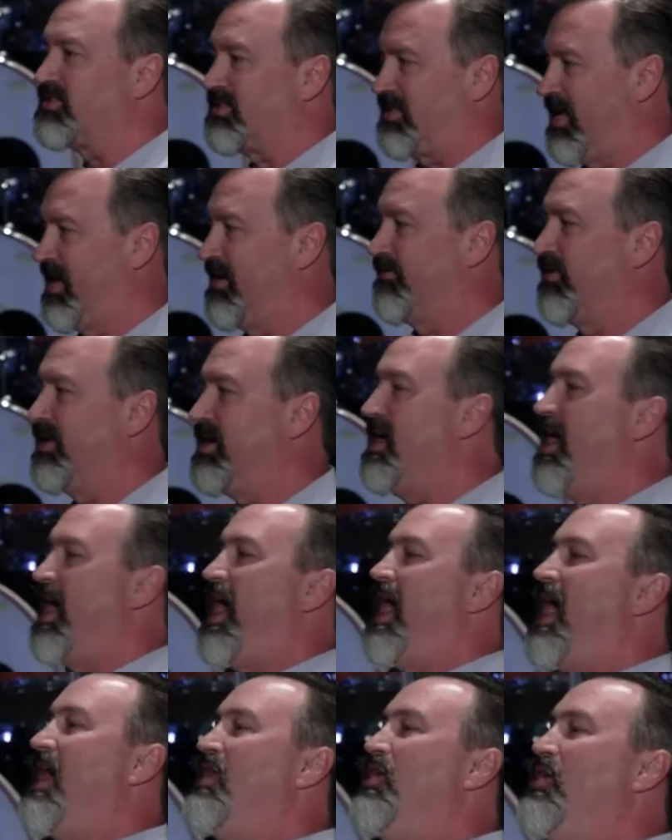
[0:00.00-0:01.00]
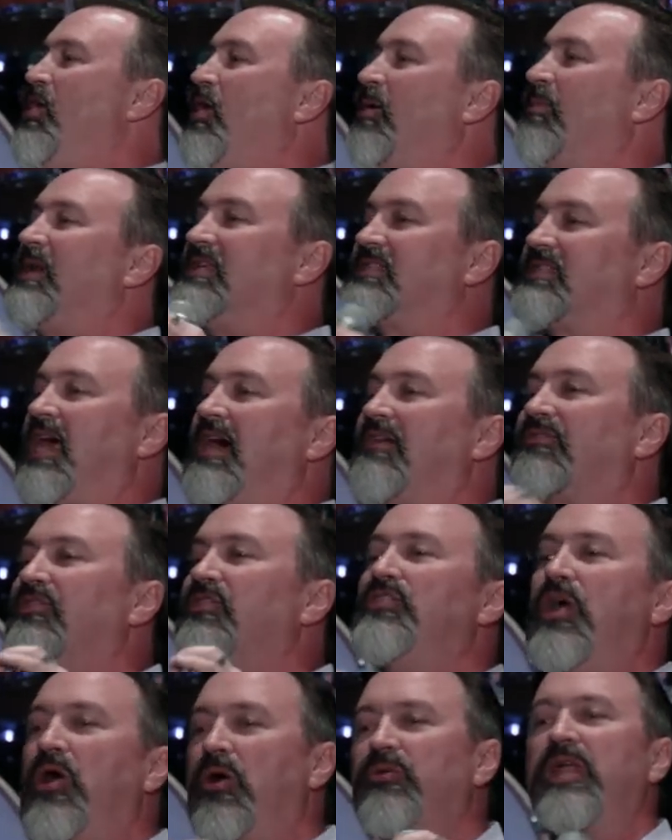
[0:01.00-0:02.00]
slavery, and nobody's ever
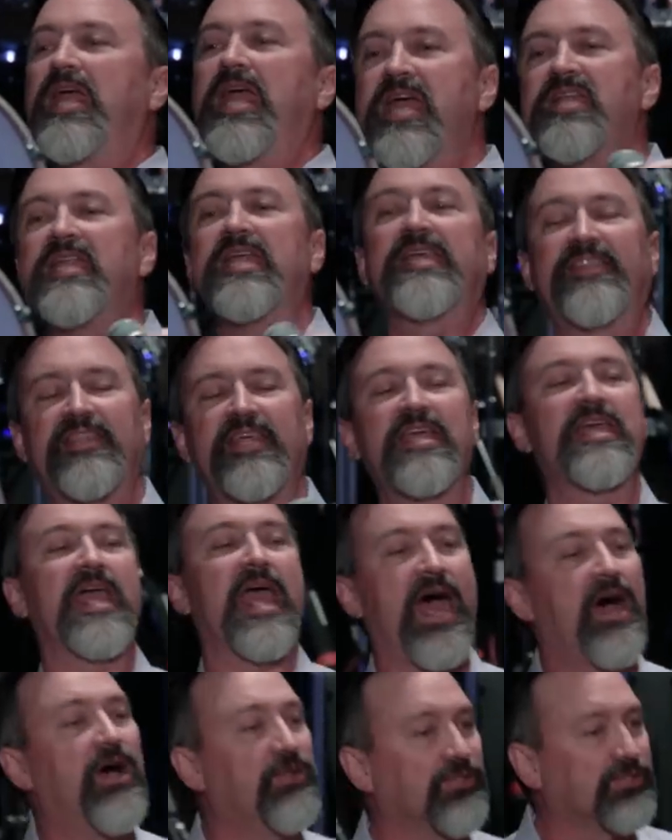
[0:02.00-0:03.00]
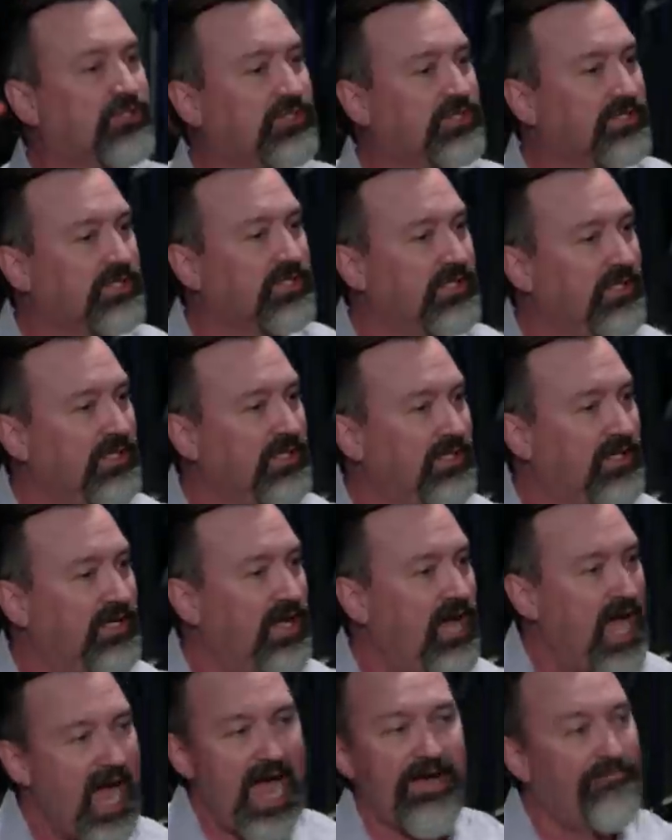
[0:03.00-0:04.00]
known anything else,
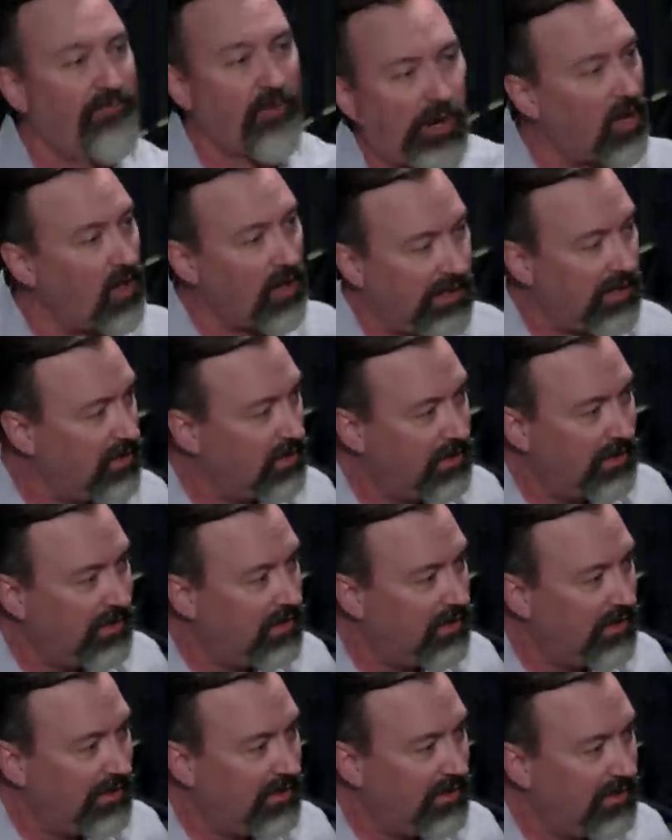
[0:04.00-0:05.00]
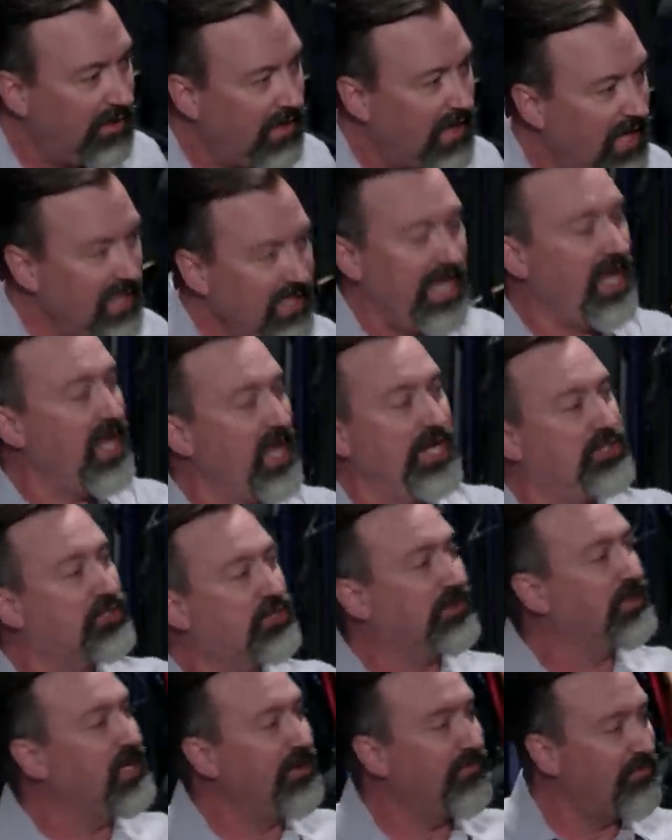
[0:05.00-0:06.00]
ever in the
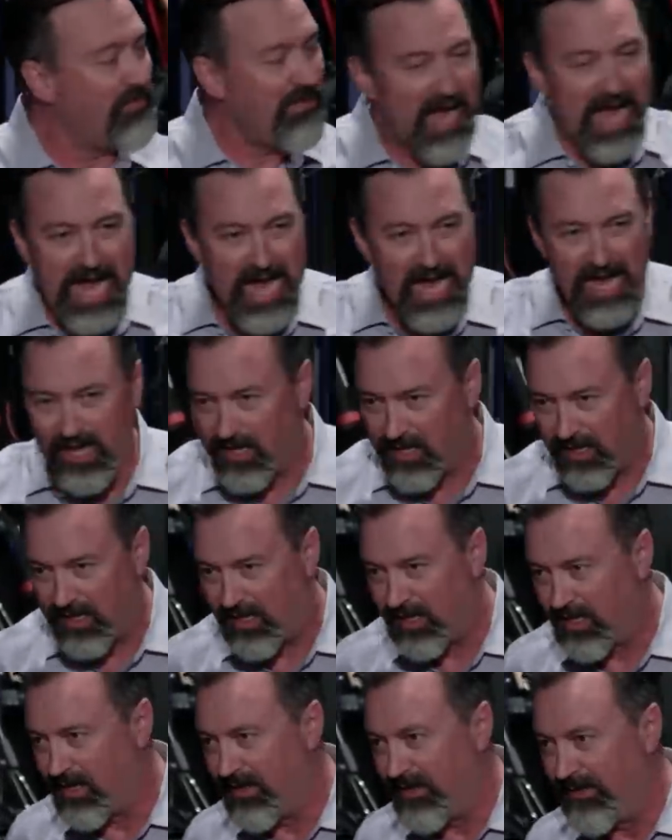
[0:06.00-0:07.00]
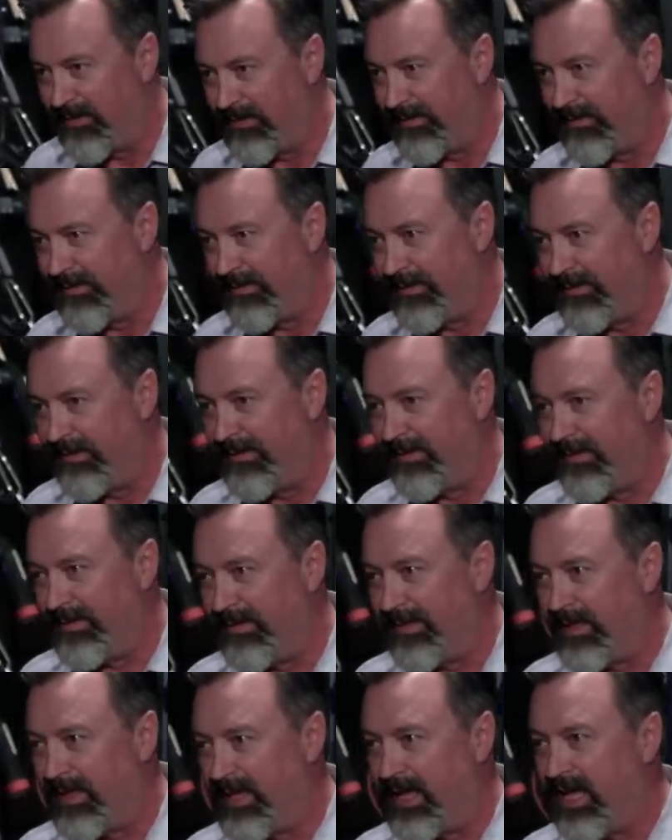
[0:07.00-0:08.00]
history of man.
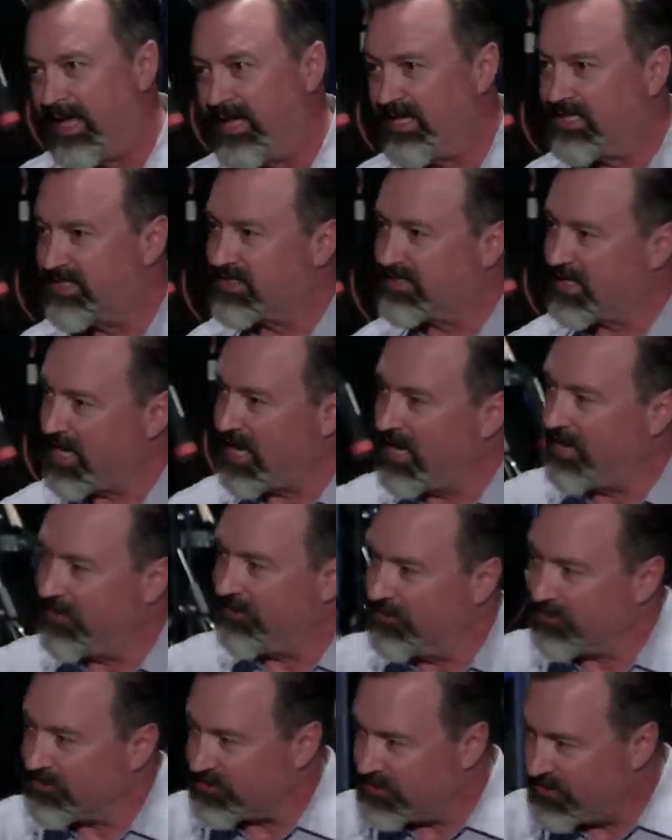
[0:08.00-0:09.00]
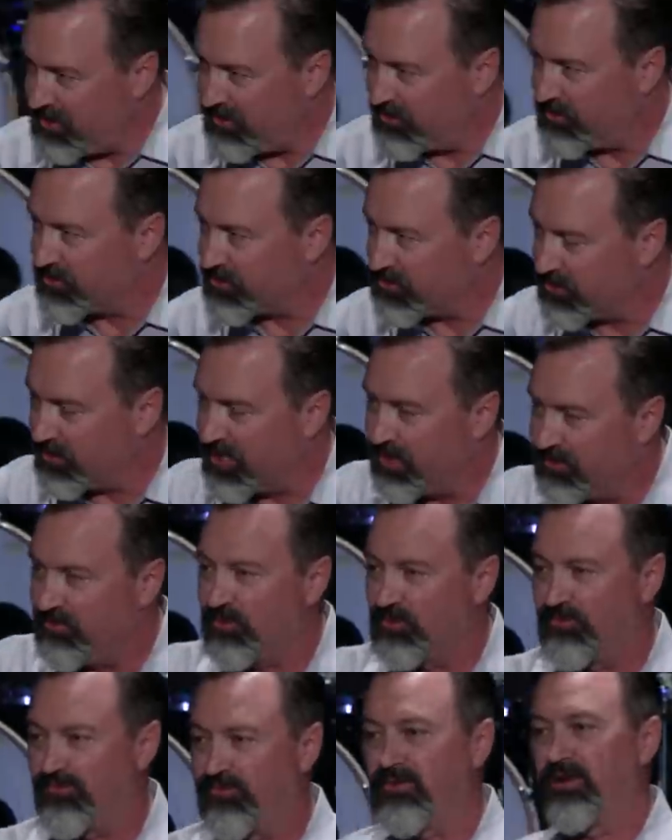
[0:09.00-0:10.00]
And he's saying there's neither slave
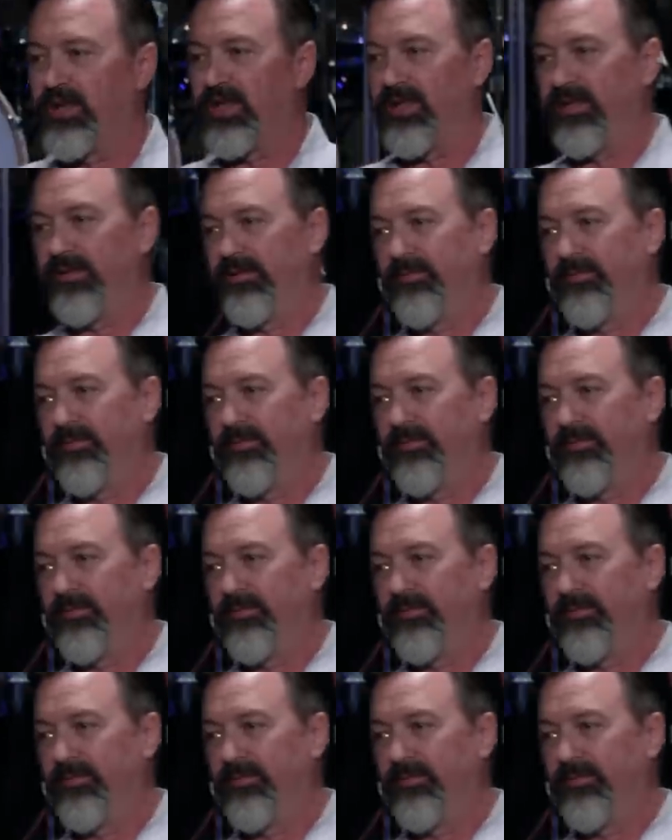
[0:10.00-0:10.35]
nor free.